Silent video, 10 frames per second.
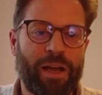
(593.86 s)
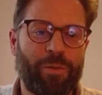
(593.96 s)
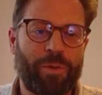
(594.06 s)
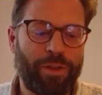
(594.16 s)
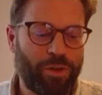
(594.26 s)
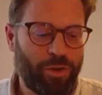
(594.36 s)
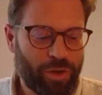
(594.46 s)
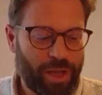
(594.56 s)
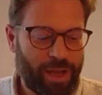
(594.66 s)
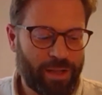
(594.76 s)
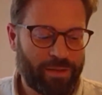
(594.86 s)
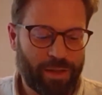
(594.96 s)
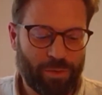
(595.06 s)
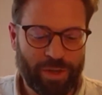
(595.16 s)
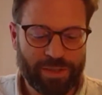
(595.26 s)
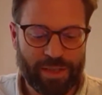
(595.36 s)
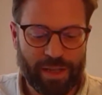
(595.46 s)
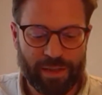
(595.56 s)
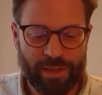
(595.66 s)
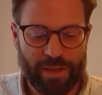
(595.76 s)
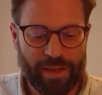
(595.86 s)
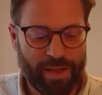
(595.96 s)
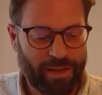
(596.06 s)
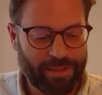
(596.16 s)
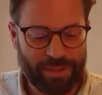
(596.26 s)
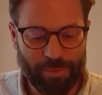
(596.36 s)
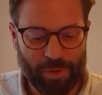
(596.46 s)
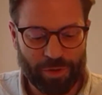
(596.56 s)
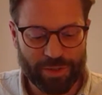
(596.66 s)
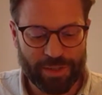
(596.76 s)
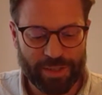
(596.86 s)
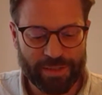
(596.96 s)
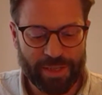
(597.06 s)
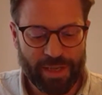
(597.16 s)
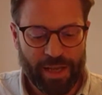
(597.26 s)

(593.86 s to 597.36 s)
when you look at Western, at least democracies,